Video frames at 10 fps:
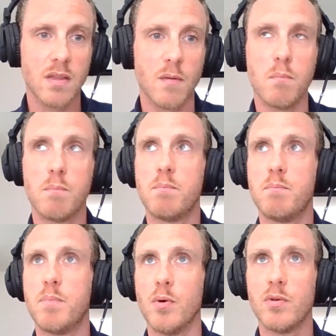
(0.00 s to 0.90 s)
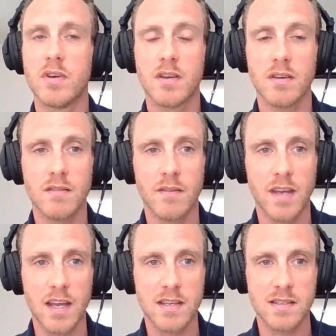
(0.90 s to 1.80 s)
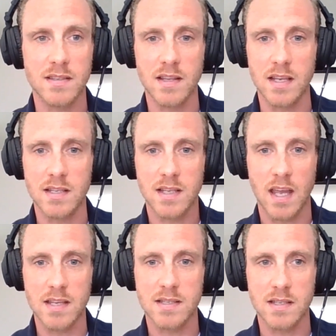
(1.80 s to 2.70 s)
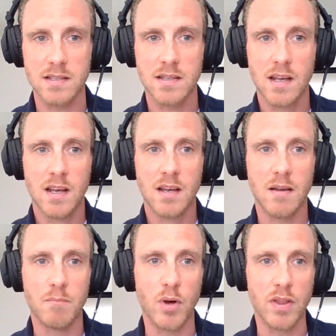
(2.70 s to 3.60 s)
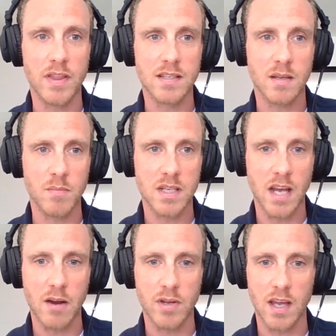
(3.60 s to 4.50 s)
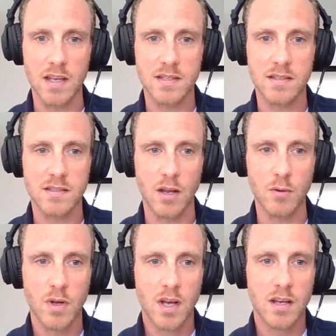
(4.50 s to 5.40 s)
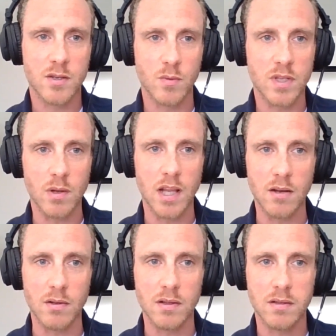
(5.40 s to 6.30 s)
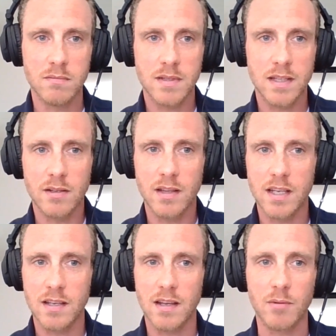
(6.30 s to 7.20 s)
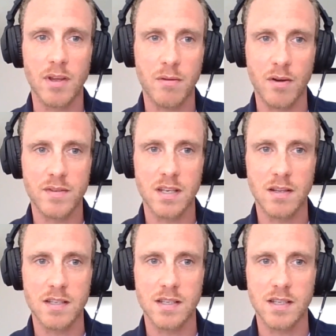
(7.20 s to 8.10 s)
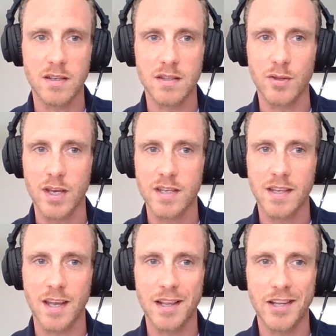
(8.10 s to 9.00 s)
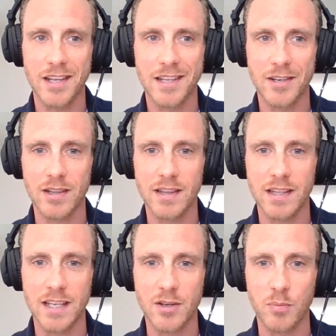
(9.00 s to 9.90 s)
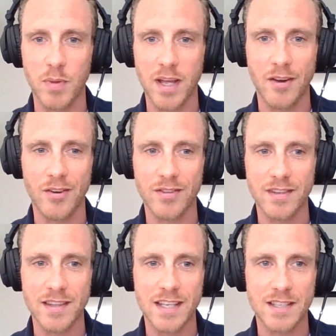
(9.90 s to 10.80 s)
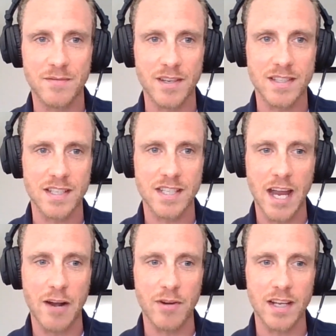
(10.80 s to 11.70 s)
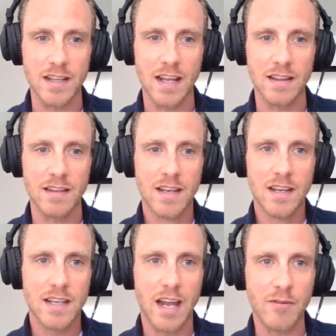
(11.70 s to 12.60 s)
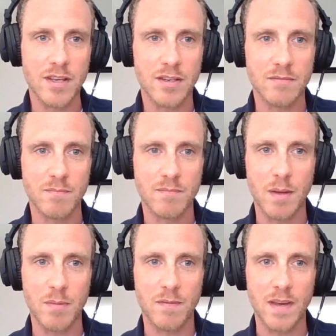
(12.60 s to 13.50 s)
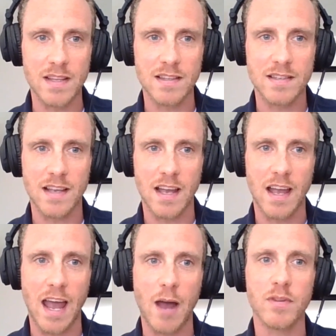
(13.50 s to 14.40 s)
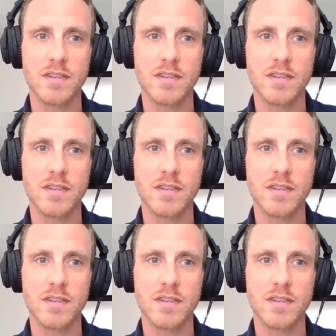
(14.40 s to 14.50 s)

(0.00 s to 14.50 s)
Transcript: The bulk of cases are needs cases, but these can be sharing cases. So should we do a little I'm going to throw it to you, Lisa, you can do this, a little legal bit on needs versus sharing, and then Ceri, you can maybe feed into how the